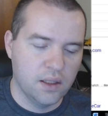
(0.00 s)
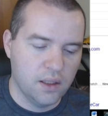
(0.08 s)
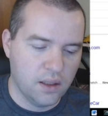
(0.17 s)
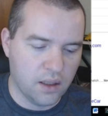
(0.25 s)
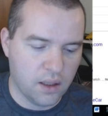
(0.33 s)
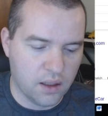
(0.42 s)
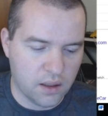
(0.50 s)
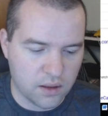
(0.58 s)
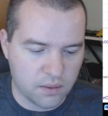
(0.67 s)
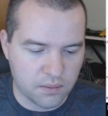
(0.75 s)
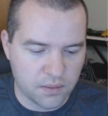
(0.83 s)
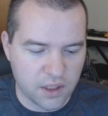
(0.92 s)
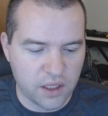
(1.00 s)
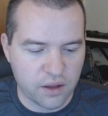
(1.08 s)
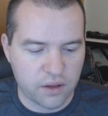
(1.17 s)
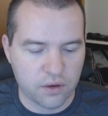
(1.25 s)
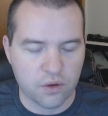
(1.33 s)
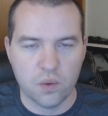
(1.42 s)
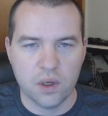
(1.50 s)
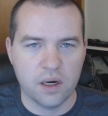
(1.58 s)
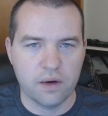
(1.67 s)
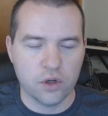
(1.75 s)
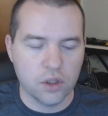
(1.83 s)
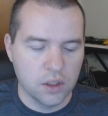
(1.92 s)
ETH or
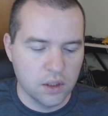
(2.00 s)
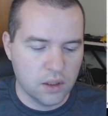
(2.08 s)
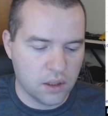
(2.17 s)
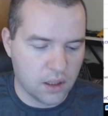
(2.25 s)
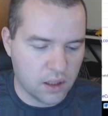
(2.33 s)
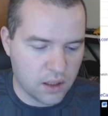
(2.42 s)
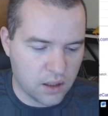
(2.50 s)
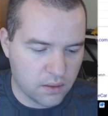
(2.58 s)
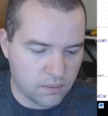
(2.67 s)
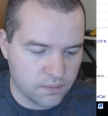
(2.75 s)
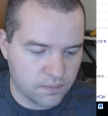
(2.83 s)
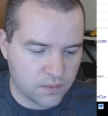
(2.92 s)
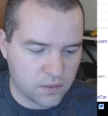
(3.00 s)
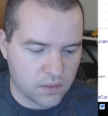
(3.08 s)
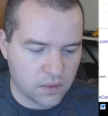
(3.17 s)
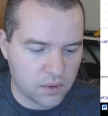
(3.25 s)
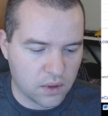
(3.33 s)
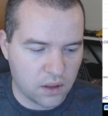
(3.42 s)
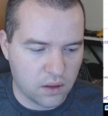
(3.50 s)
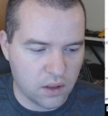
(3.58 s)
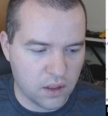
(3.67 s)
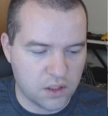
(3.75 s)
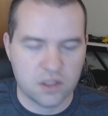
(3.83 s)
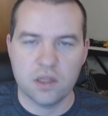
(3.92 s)
whatever,
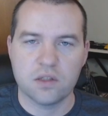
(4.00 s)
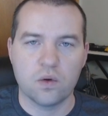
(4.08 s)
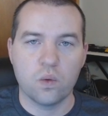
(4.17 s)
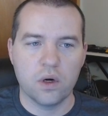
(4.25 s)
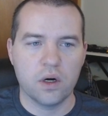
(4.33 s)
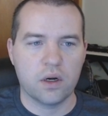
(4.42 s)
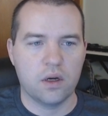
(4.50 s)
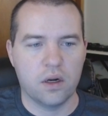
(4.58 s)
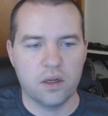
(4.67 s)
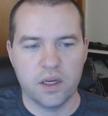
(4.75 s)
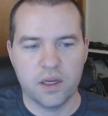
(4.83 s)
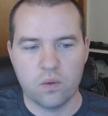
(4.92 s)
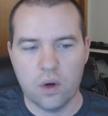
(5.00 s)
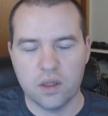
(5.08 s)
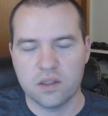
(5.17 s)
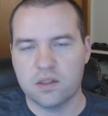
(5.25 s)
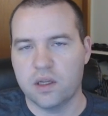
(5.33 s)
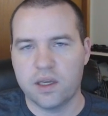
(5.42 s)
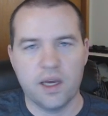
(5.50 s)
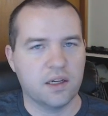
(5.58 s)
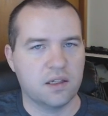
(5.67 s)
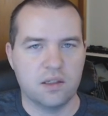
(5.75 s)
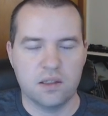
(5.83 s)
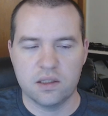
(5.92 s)
it just doesn't work on like wallets like
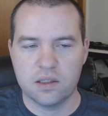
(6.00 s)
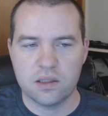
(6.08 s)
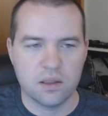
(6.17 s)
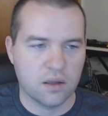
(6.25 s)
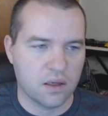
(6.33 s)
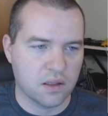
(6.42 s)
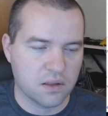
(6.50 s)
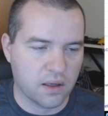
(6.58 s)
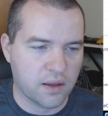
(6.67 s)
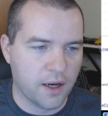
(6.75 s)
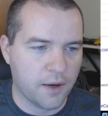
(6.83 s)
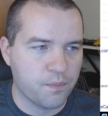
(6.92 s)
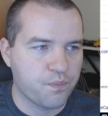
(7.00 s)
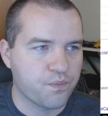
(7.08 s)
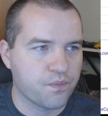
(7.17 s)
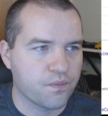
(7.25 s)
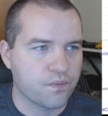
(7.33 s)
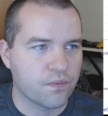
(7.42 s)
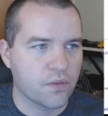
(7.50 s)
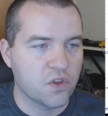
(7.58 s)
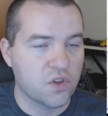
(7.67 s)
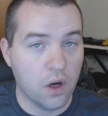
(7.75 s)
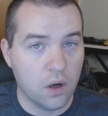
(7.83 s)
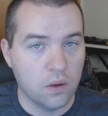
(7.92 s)
Exodus and things like that.
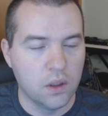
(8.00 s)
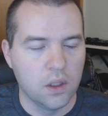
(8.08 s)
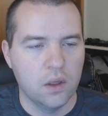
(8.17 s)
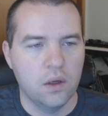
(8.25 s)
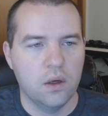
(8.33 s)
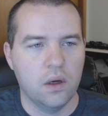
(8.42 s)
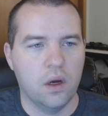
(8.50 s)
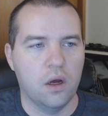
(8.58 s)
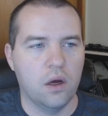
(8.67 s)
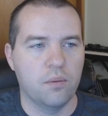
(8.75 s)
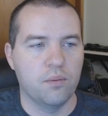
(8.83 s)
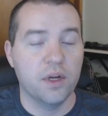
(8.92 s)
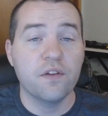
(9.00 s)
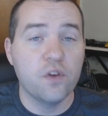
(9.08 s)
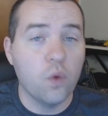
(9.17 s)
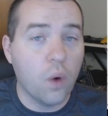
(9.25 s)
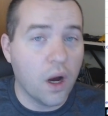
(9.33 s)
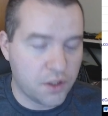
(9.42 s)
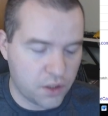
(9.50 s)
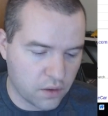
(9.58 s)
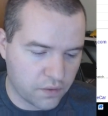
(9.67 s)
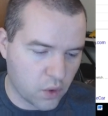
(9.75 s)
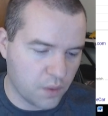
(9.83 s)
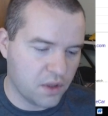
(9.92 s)
So, but if you want to
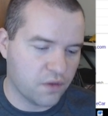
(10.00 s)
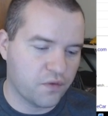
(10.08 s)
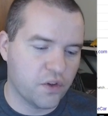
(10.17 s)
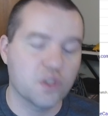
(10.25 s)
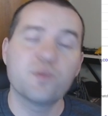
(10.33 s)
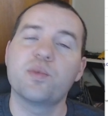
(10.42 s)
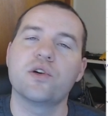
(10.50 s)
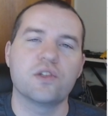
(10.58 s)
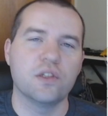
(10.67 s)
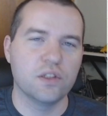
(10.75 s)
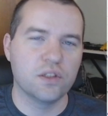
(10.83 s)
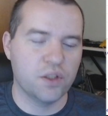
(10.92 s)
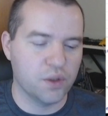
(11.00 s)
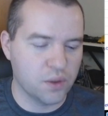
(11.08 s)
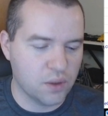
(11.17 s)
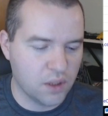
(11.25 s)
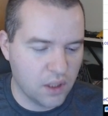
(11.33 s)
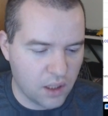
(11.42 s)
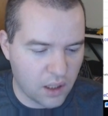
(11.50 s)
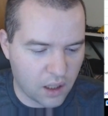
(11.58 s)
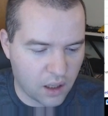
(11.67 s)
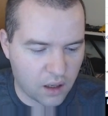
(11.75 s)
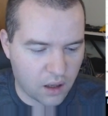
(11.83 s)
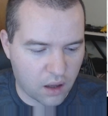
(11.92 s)
be the first person to
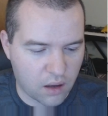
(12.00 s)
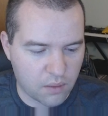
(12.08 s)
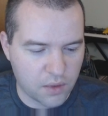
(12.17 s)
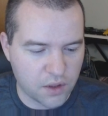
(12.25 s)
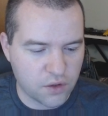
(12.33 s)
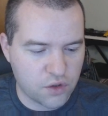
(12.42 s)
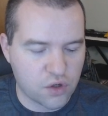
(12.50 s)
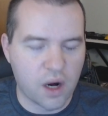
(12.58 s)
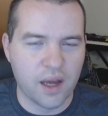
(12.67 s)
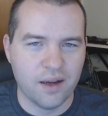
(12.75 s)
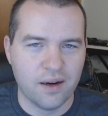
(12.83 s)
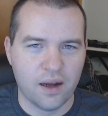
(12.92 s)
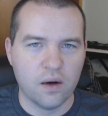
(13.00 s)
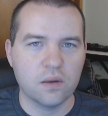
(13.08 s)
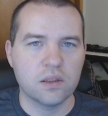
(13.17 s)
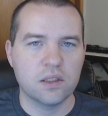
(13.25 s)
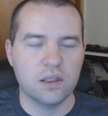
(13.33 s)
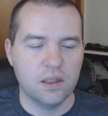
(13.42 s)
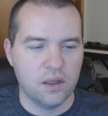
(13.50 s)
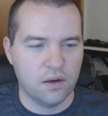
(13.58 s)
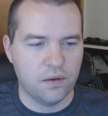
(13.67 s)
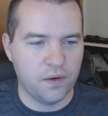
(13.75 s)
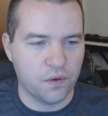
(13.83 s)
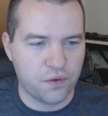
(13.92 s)
try it out,
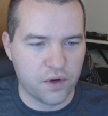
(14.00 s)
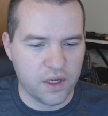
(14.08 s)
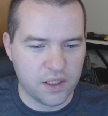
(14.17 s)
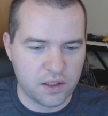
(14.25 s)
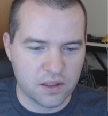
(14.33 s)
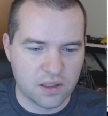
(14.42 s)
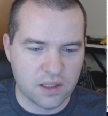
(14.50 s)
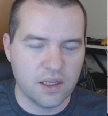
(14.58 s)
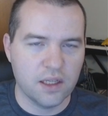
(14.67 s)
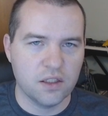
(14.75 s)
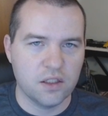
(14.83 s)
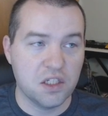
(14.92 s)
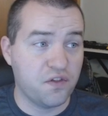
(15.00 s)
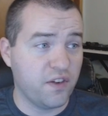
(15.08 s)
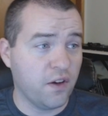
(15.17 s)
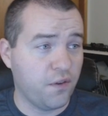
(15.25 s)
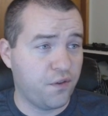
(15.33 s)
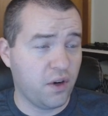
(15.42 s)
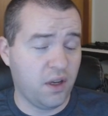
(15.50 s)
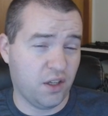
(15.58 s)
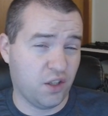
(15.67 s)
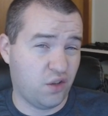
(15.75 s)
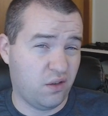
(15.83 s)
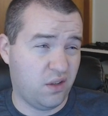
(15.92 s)
feel free to send it. Just feel free
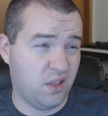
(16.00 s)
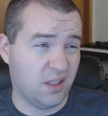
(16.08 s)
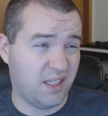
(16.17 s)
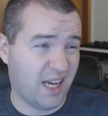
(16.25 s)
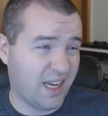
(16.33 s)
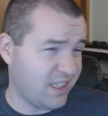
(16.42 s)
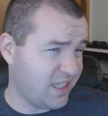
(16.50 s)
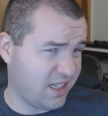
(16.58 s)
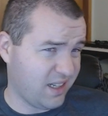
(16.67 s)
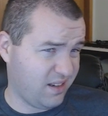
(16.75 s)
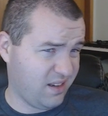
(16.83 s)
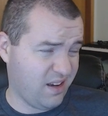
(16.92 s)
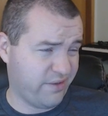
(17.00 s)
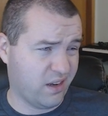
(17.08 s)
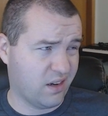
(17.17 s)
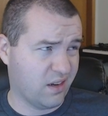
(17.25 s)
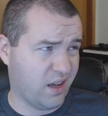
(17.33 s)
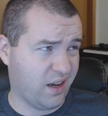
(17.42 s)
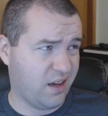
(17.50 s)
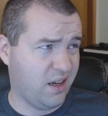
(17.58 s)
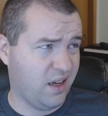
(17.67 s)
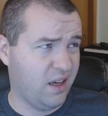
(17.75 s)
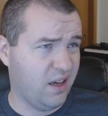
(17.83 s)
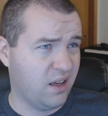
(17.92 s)
to test it, even. Like,
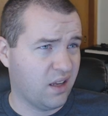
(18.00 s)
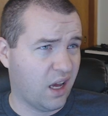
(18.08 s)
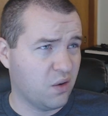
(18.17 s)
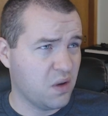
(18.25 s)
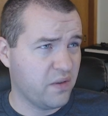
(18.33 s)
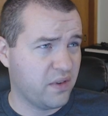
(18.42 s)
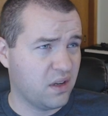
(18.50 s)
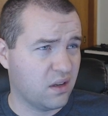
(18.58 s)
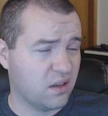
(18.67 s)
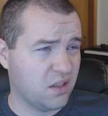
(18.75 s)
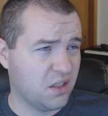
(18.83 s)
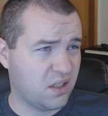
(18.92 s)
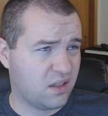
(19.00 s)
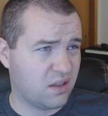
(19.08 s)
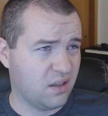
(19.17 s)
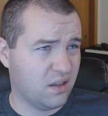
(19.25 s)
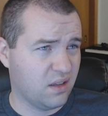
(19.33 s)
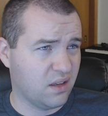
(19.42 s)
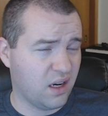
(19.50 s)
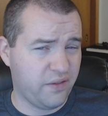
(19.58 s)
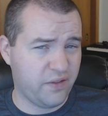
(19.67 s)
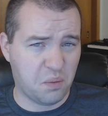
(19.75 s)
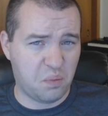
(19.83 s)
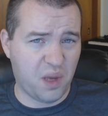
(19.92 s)
I don't even, just not
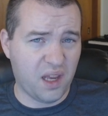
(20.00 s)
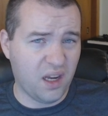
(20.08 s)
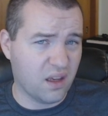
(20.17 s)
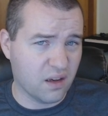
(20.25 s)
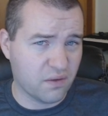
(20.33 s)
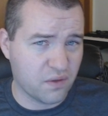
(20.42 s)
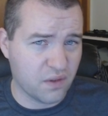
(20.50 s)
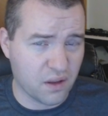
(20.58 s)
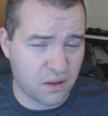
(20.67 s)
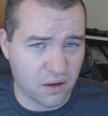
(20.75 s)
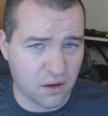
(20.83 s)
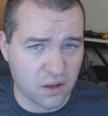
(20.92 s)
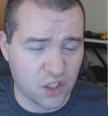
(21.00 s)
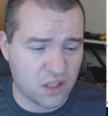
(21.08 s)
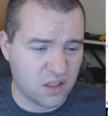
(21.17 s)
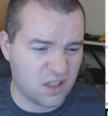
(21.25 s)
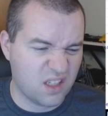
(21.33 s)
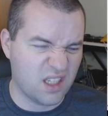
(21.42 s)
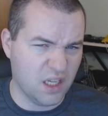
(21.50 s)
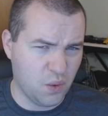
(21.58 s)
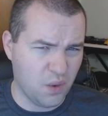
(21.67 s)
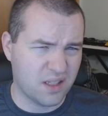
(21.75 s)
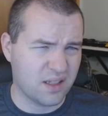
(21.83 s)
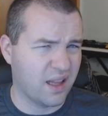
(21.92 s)
even a penny of ether, just to see
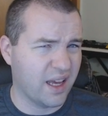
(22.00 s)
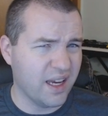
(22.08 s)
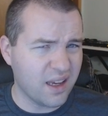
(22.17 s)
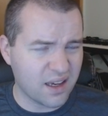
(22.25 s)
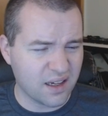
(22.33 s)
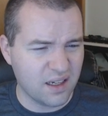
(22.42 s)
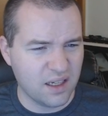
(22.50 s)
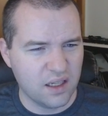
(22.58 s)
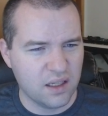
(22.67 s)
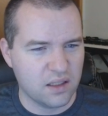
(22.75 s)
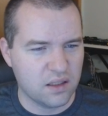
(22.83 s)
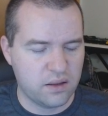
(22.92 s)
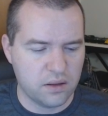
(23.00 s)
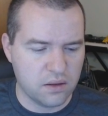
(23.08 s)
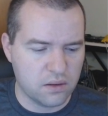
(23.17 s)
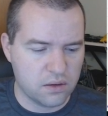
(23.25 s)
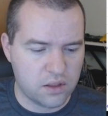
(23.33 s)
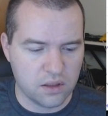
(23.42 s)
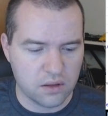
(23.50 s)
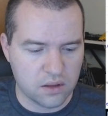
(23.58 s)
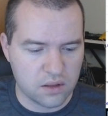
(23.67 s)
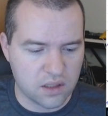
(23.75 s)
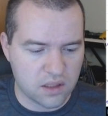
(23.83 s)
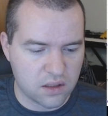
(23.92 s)
what it's like, to
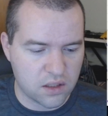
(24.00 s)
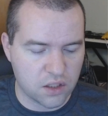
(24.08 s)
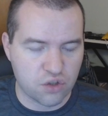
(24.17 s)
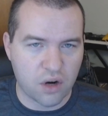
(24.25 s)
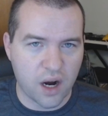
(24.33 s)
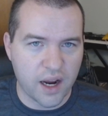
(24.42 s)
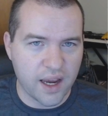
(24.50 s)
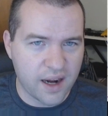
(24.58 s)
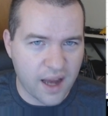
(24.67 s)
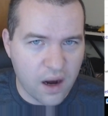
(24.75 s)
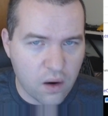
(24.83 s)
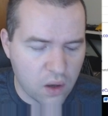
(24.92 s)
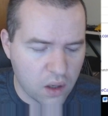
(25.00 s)
try it out,